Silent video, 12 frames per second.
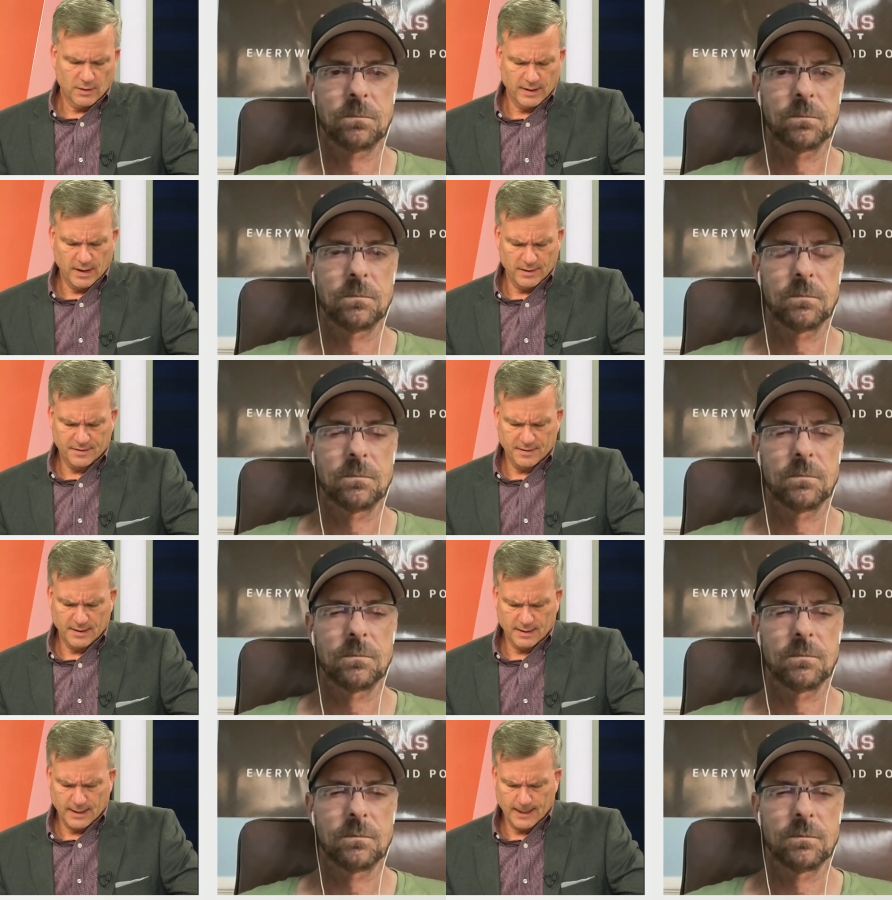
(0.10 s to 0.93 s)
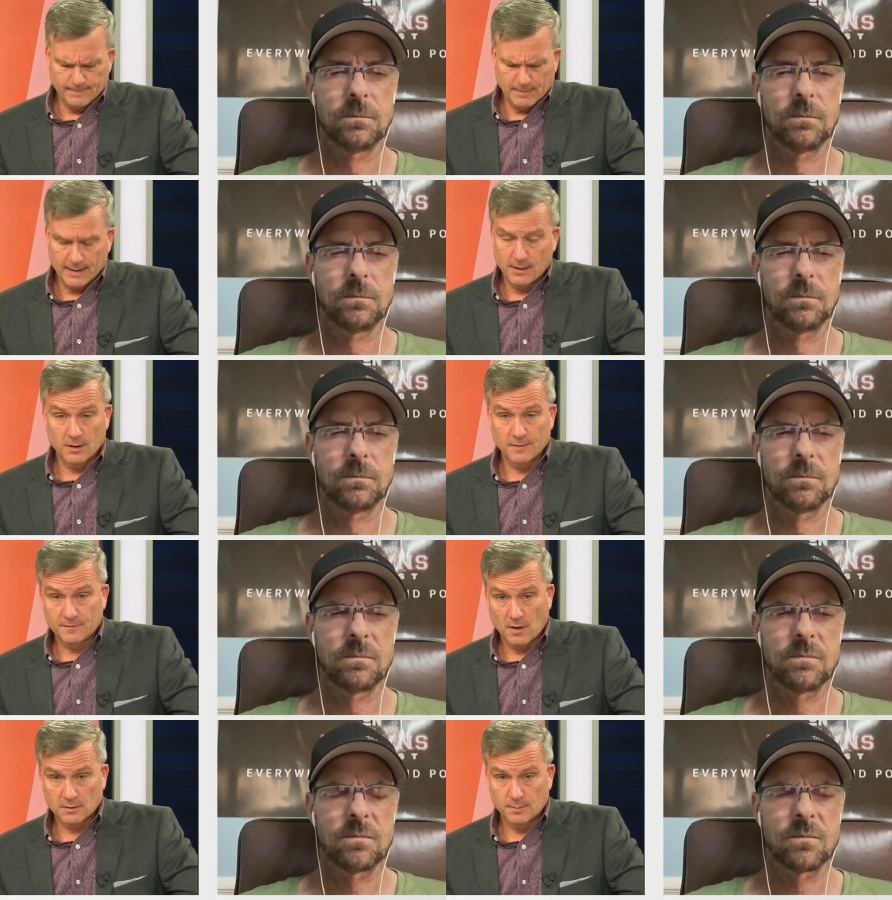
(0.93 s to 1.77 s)
Speaker 1: the other thing um, I know
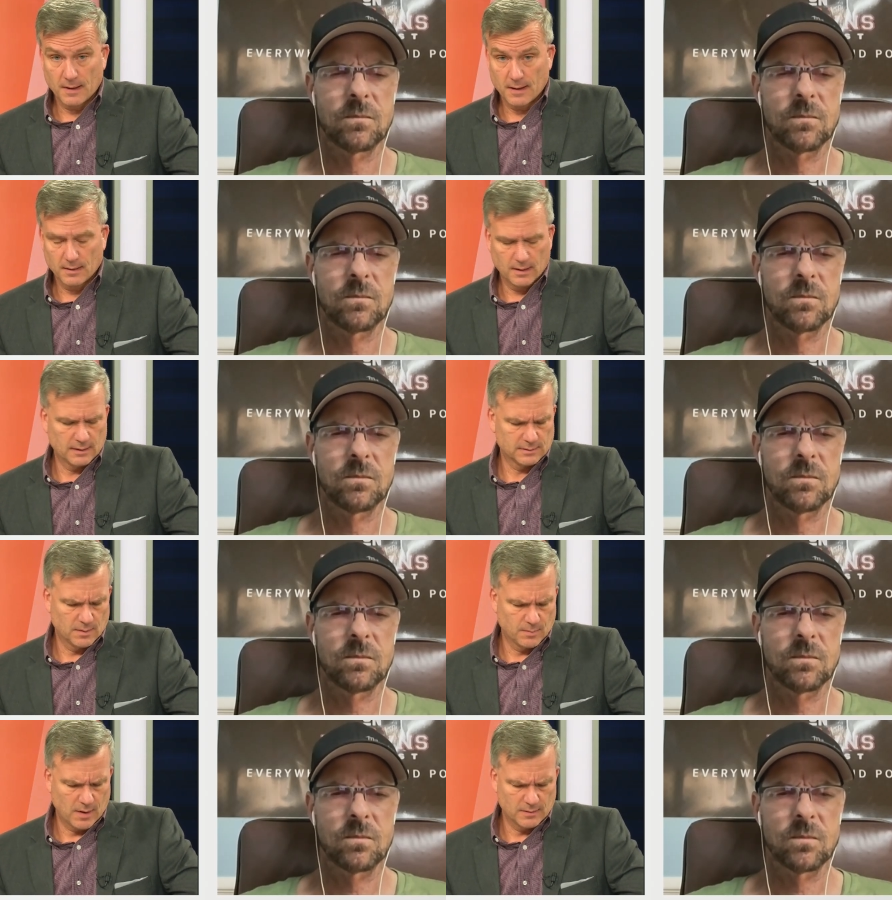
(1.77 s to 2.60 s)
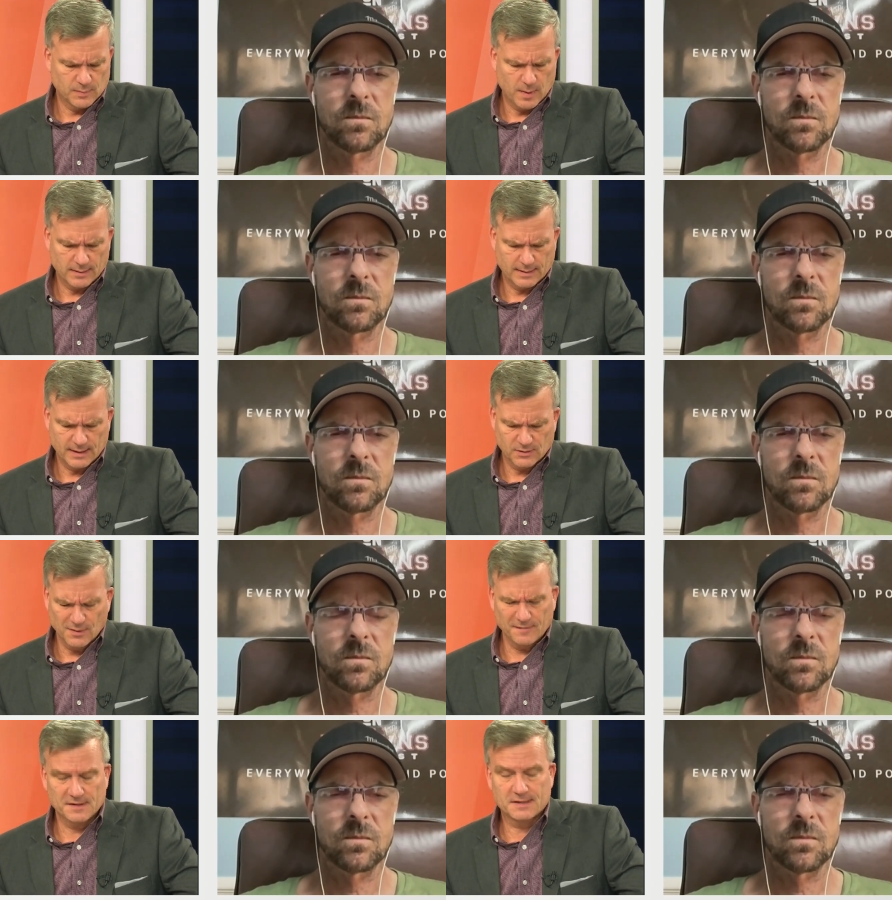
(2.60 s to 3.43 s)
you've talked about on the Lockdown Browns podcast,
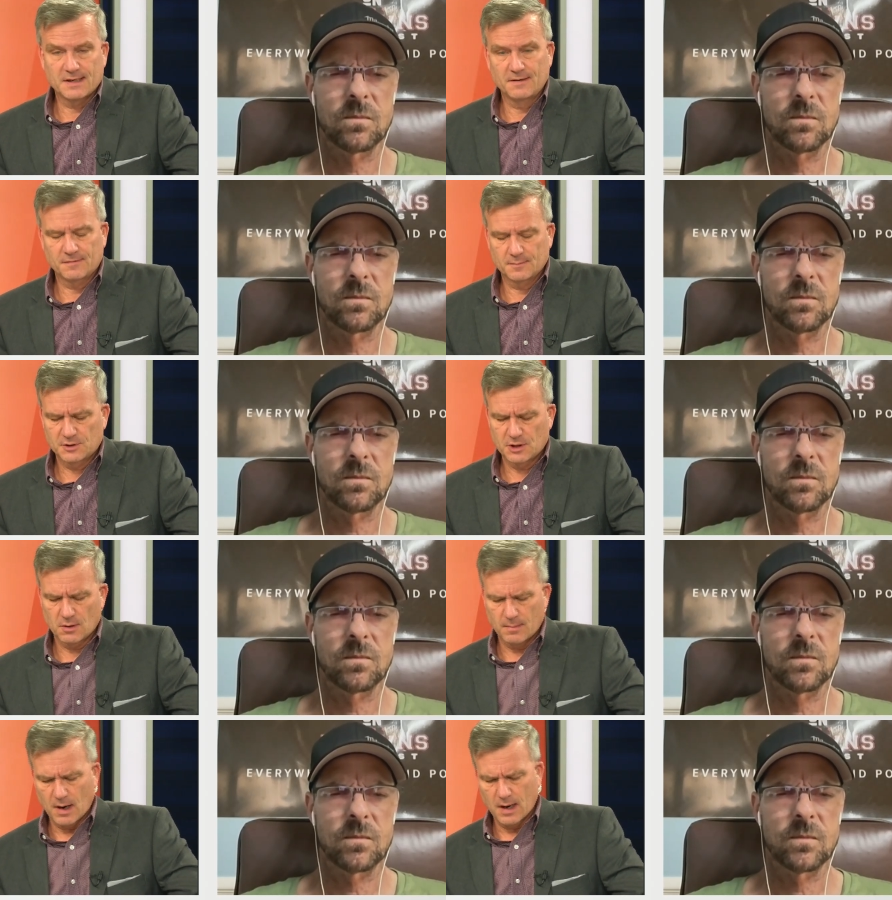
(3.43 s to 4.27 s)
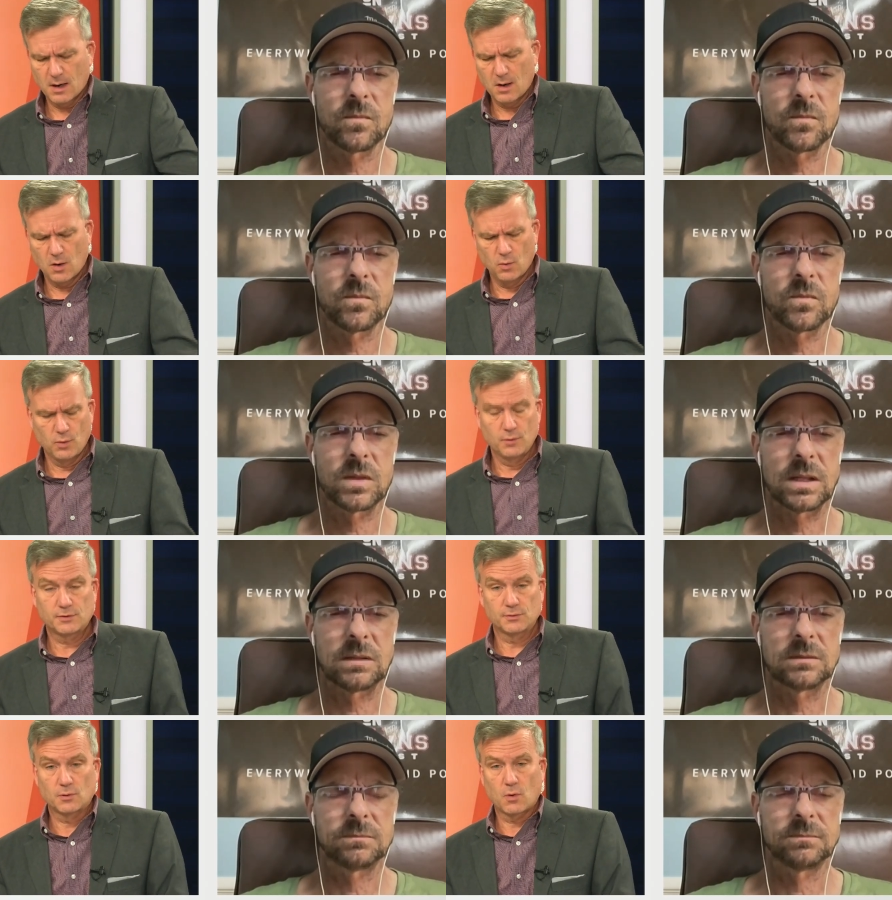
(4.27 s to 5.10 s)
what have you seen from Jeremiah
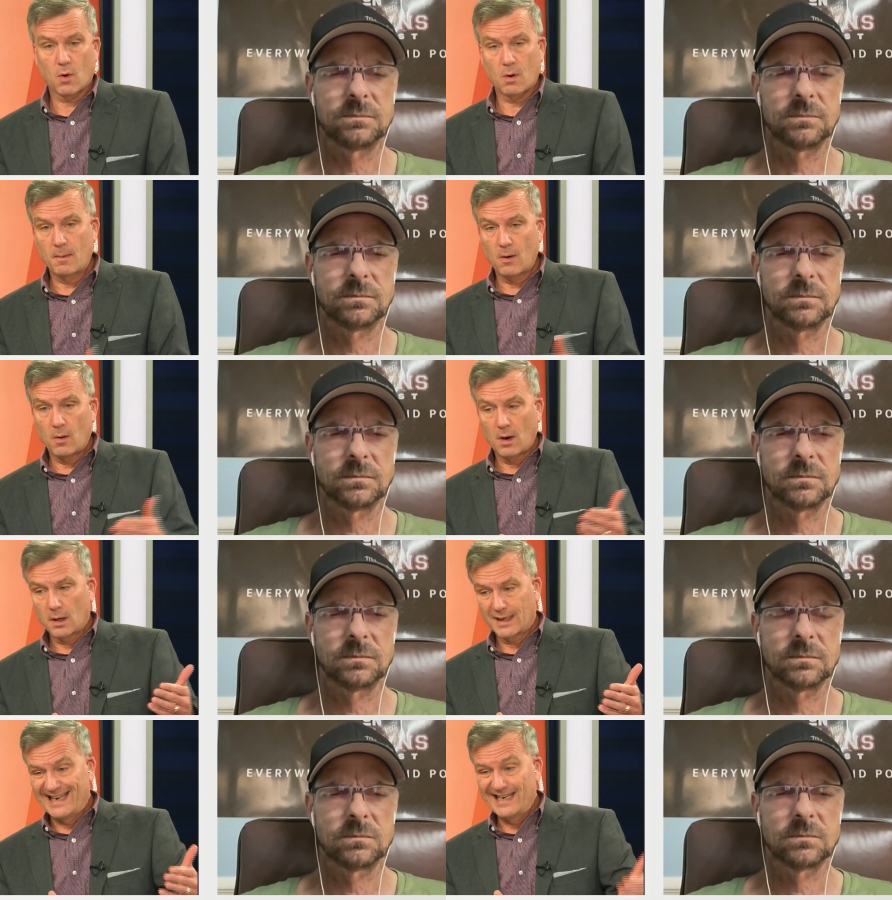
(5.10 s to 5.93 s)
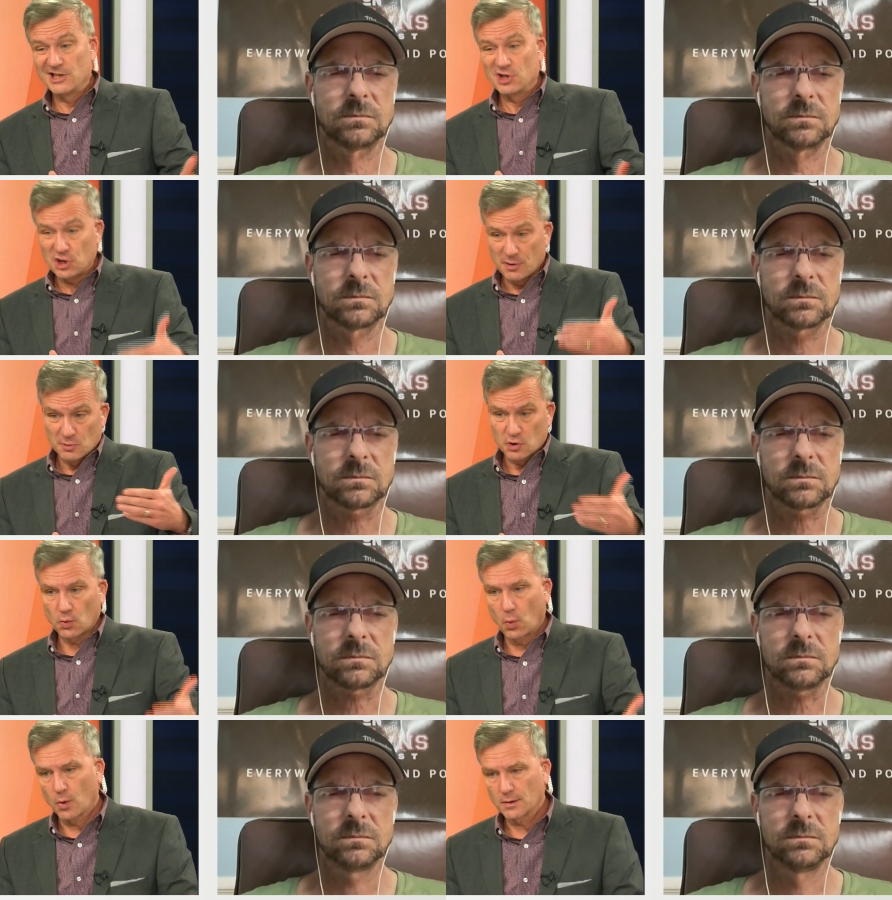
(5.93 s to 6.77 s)
Owusu Koramoah in Jim
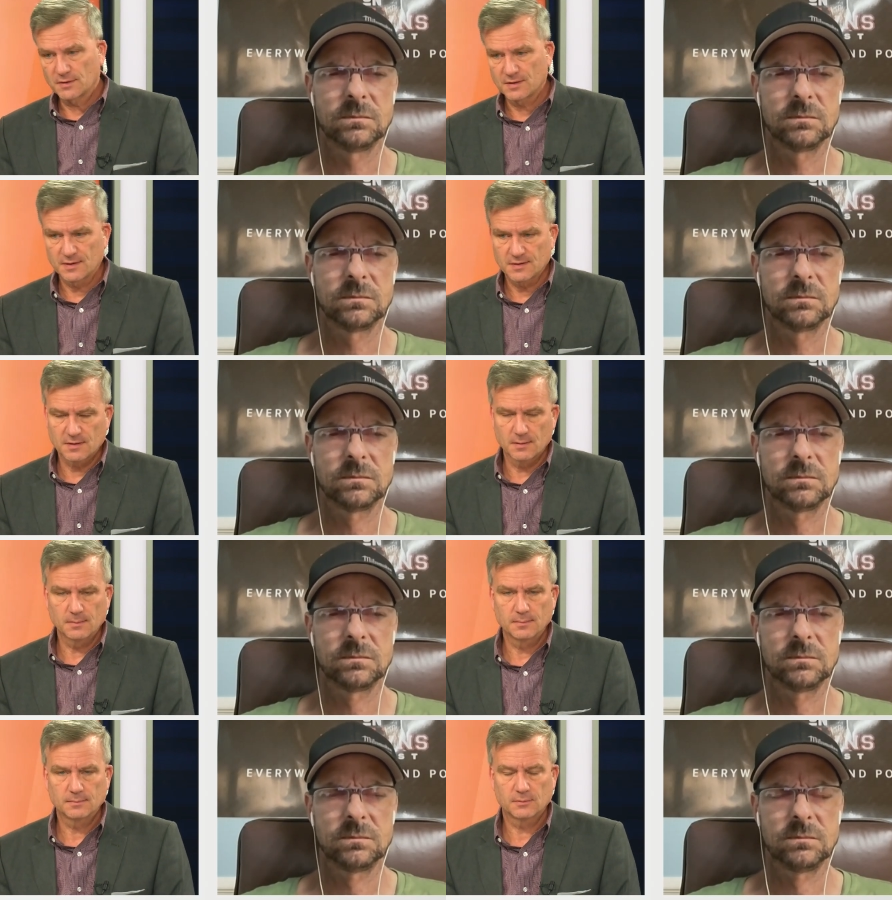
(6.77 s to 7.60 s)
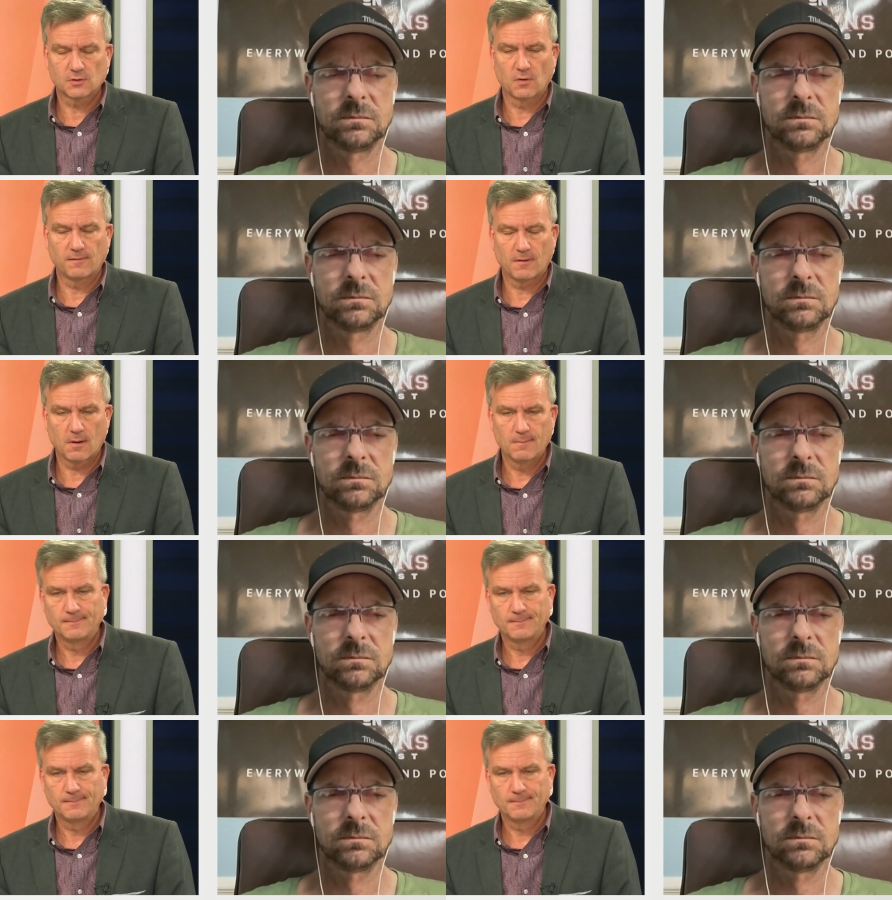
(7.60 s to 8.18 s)
Schwartz's system so far?